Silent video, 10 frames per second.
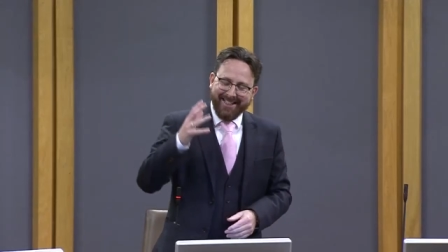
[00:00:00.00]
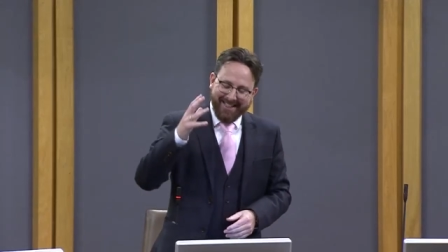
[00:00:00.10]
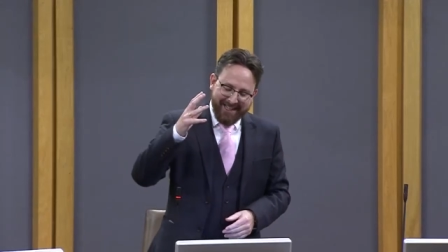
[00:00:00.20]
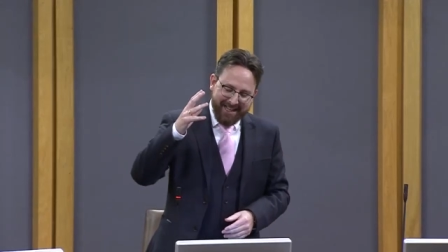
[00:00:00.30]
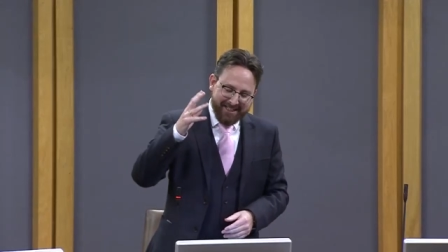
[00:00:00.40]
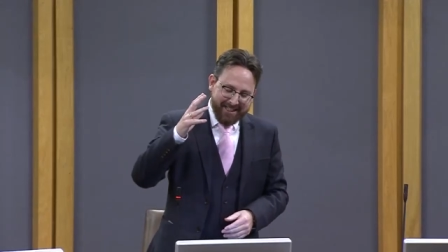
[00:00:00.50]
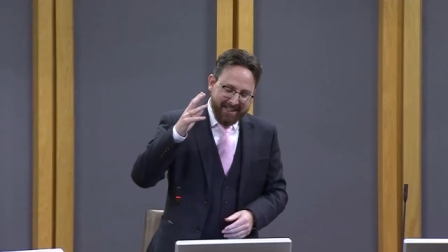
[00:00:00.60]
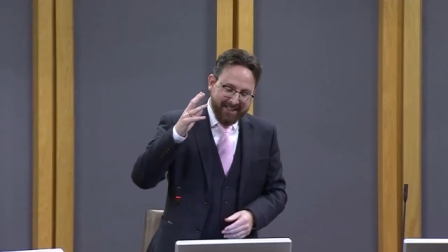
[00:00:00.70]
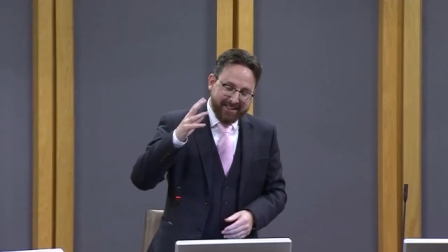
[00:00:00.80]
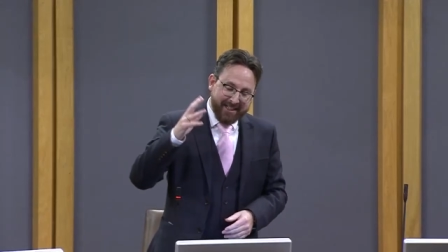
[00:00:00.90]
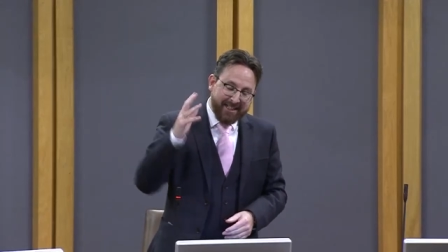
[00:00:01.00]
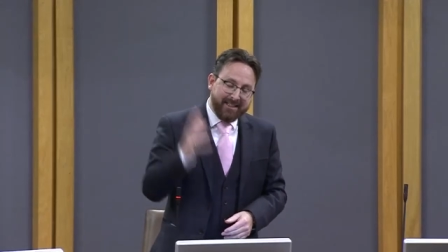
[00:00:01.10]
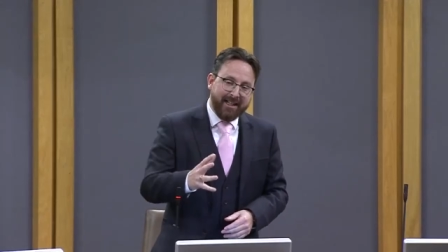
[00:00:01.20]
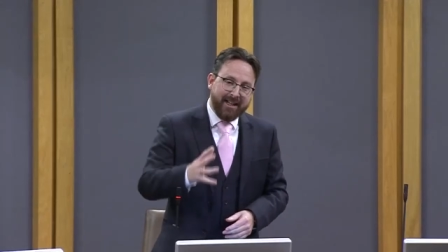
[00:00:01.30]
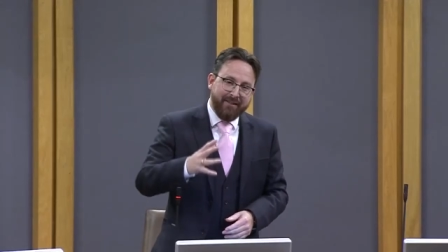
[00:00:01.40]
it
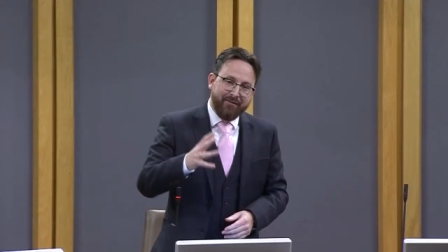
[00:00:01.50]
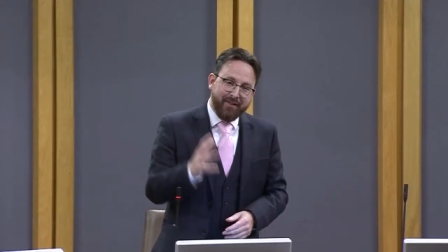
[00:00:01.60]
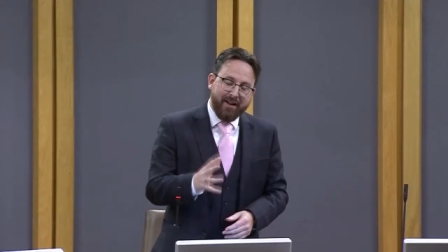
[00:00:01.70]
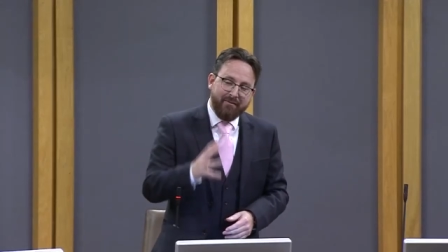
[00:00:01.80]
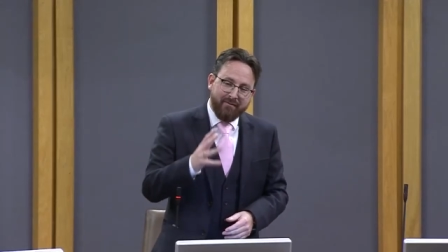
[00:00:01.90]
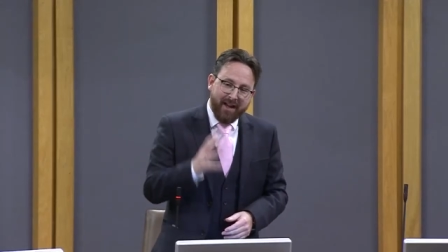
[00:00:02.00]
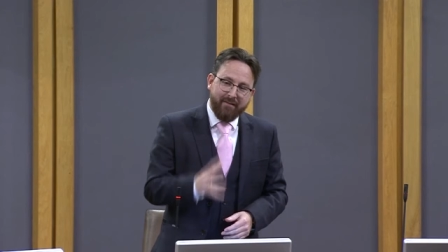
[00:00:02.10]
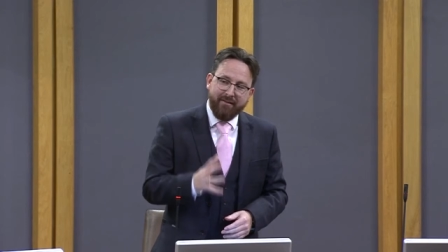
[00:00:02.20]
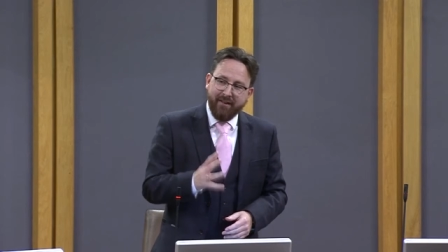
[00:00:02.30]
is a very,